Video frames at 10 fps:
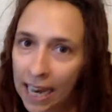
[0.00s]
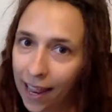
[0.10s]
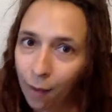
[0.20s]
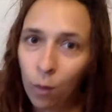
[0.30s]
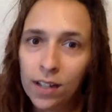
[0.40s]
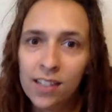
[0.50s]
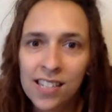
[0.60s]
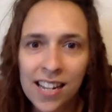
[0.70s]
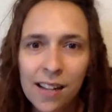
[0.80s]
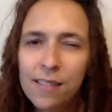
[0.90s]
and what
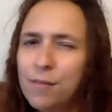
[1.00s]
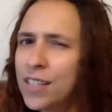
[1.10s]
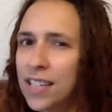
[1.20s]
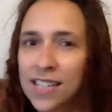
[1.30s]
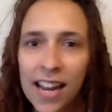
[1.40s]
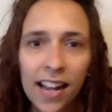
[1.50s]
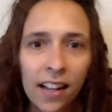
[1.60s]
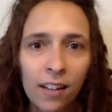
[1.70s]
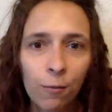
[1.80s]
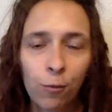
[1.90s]
seems to take
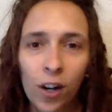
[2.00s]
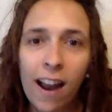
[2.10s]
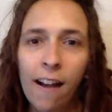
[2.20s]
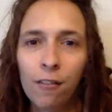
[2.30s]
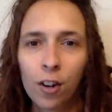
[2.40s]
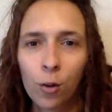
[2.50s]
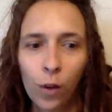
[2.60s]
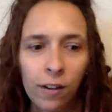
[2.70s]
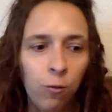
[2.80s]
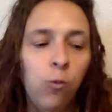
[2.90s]
forever,
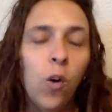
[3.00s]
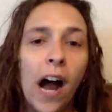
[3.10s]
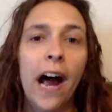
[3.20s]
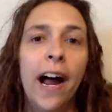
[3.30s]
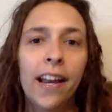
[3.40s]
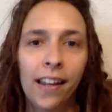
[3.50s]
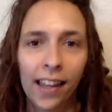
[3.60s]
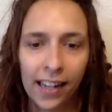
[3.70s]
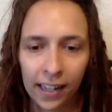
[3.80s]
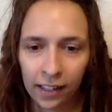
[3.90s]
we
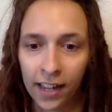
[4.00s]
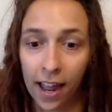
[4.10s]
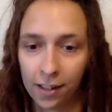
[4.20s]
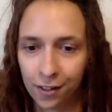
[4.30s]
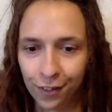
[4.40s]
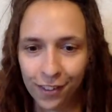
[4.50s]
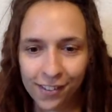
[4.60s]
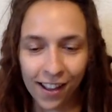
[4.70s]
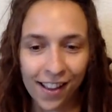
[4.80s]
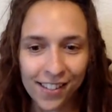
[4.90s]
finally get to this
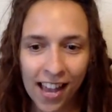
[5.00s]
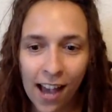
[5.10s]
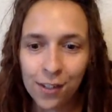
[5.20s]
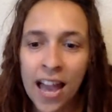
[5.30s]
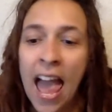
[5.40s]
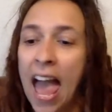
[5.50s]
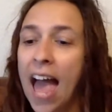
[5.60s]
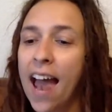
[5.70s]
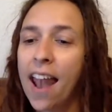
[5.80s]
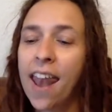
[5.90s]
guy's house,
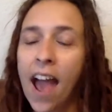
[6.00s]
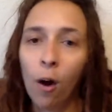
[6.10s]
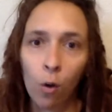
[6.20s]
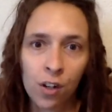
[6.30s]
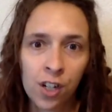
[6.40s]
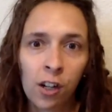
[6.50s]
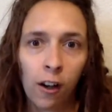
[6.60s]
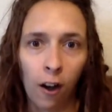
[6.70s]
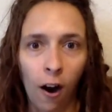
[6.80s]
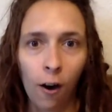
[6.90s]
and now we're
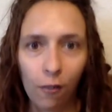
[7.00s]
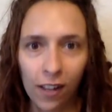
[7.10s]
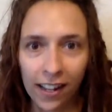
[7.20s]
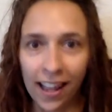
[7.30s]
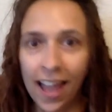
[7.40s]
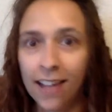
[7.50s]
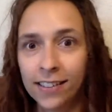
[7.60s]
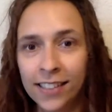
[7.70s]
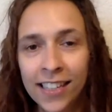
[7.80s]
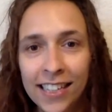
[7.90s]
starving,
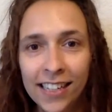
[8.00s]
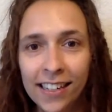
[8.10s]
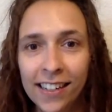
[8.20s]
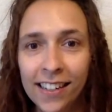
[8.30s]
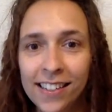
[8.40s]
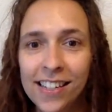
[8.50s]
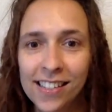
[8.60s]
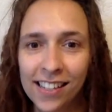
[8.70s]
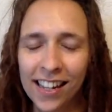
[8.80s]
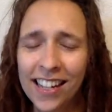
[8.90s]
and he
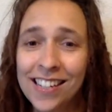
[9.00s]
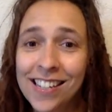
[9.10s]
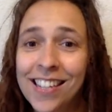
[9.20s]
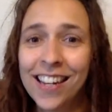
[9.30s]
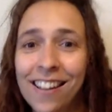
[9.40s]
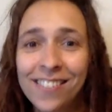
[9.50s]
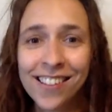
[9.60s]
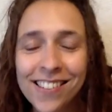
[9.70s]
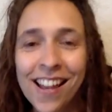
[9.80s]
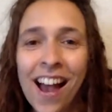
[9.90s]
just gives
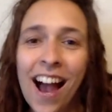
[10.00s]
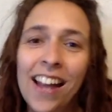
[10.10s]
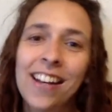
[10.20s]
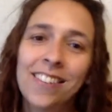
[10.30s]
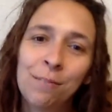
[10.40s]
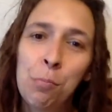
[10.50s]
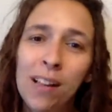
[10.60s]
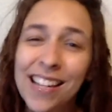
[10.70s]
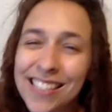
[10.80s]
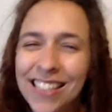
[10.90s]
us, I know,
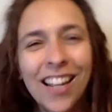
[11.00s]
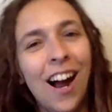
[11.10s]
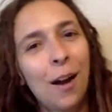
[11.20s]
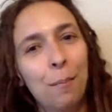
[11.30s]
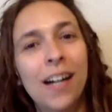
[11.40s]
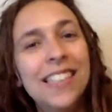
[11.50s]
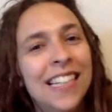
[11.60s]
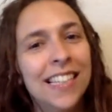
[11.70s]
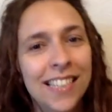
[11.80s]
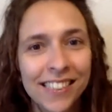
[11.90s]
bless his heart, but
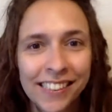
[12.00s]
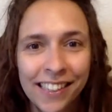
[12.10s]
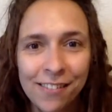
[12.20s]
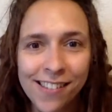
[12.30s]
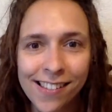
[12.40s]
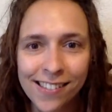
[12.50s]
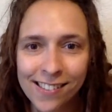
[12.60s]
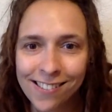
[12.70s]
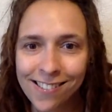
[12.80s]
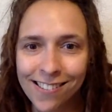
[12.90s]
he just gives us
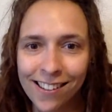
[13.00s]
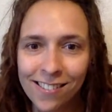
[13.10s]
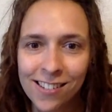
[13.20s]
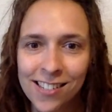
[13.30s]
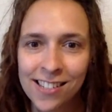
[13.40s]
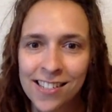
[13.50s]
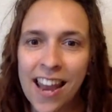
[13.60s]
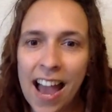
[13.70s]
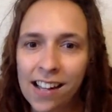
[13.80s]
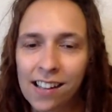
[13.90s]
this little
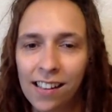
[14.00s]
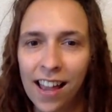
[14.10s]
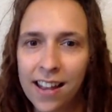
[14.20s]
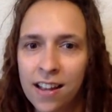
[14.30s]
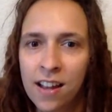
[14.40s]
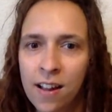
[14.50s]
snack, like,